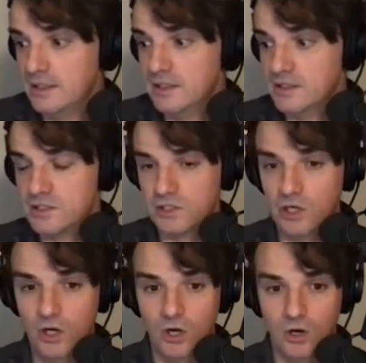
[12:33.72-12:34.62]

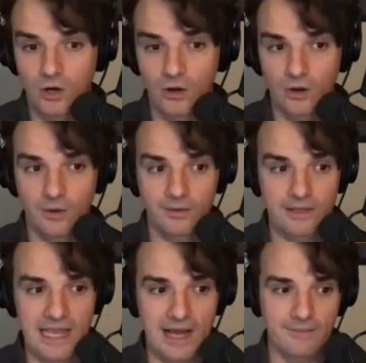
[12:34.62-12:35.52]
So
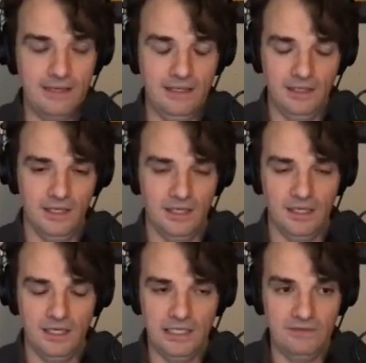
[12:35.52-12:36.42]
yeah, uh,